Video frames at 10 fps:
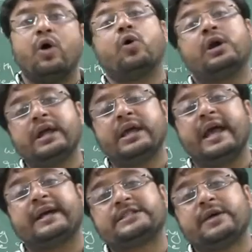Only
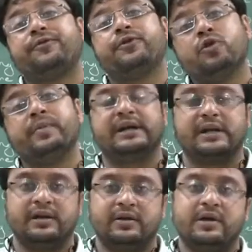except few
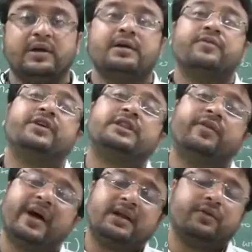metal with
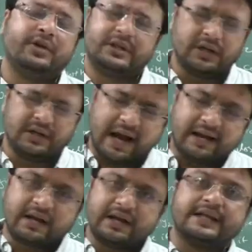
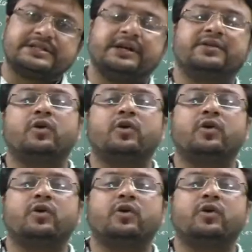nitric acid